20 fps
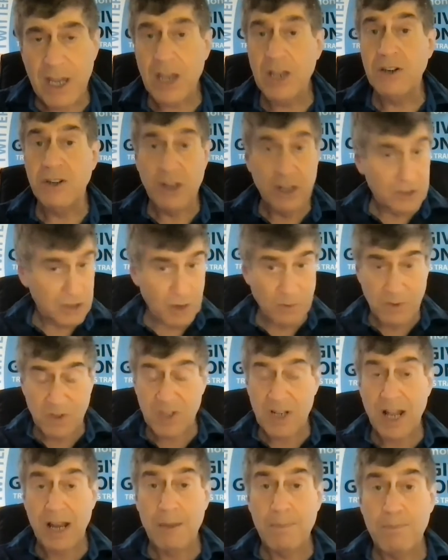in don't
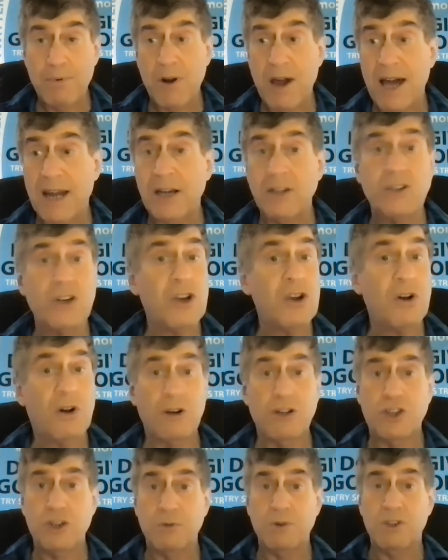sell a product
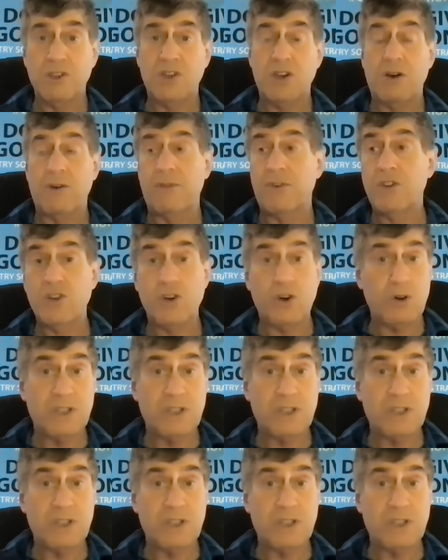or do a service